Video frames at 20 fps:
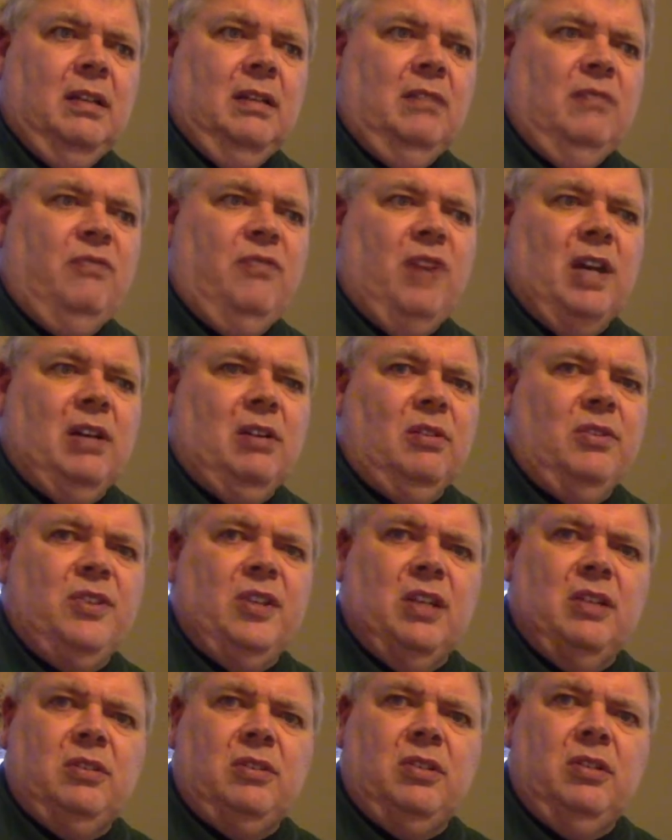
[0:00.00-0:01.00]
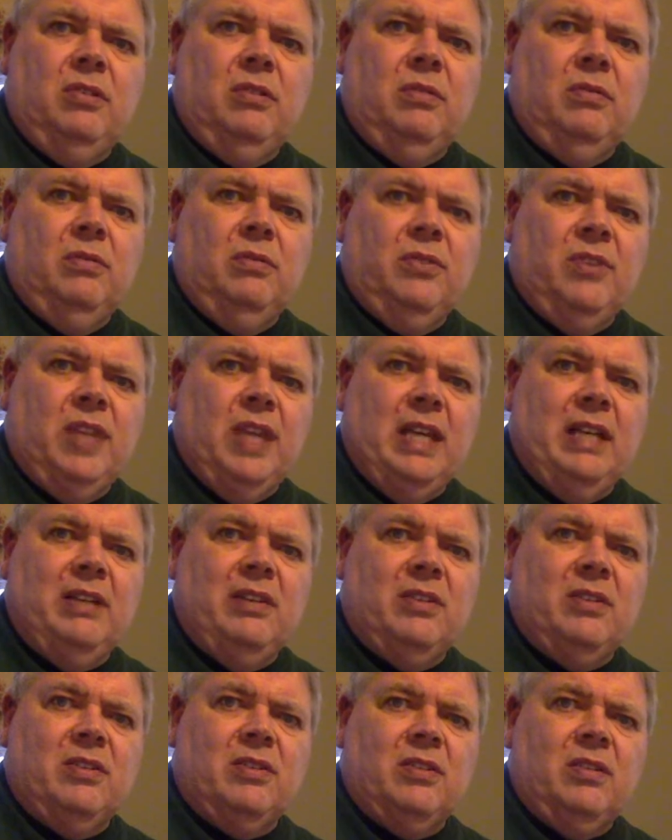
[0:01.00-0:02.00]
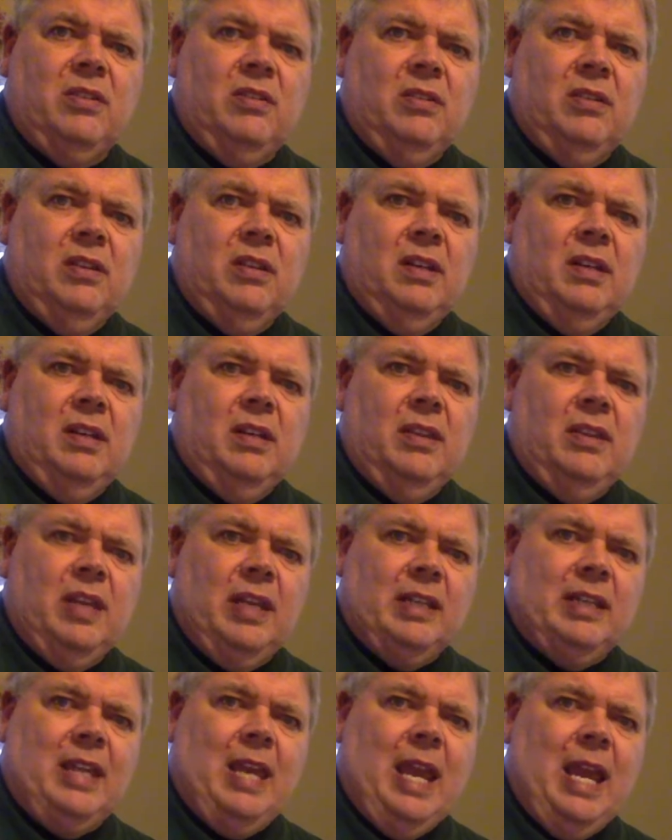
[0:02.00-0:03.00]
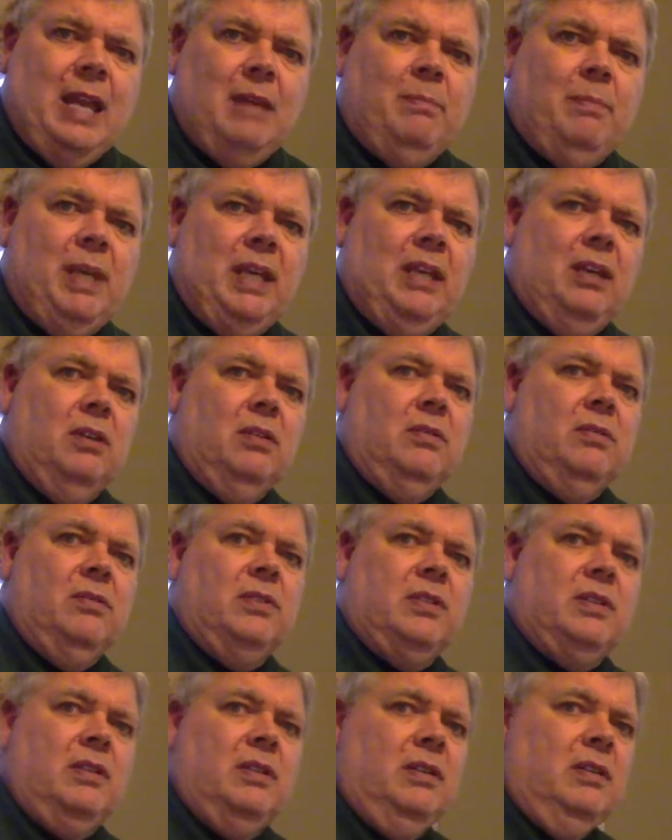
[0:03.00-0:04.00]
funnels into things that can be used.